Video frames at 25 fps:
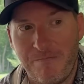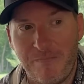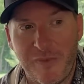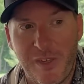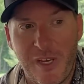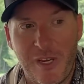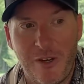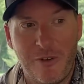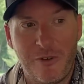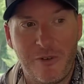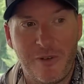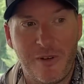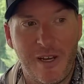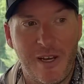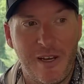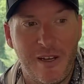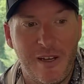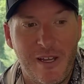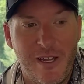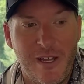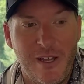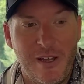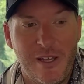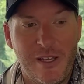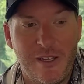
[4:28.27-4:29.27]
Now,
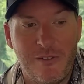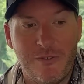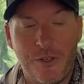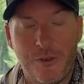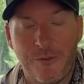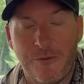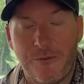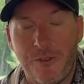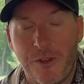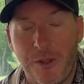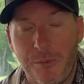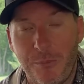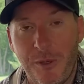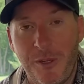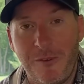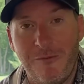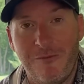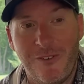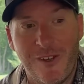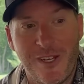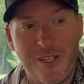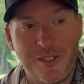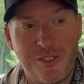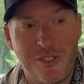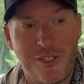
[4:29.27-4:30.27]
if you're flipping
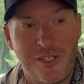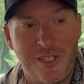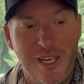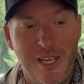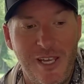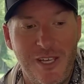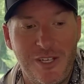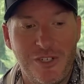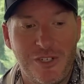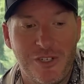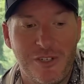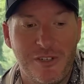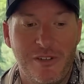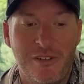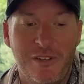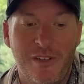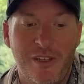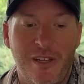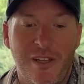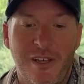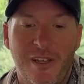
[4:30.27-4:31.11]
vegetation,